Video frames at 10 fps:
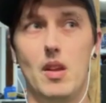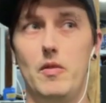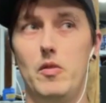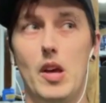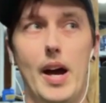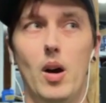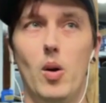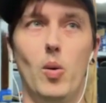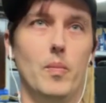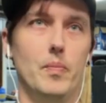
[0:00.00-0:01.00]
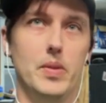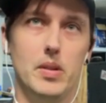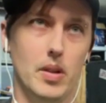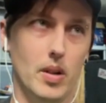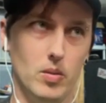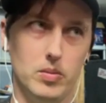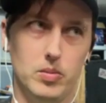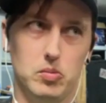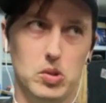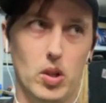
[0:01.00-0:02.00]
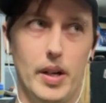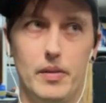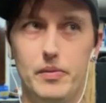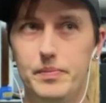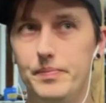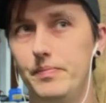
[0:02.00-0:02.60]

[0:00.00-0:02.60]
n- now, you know, we'll have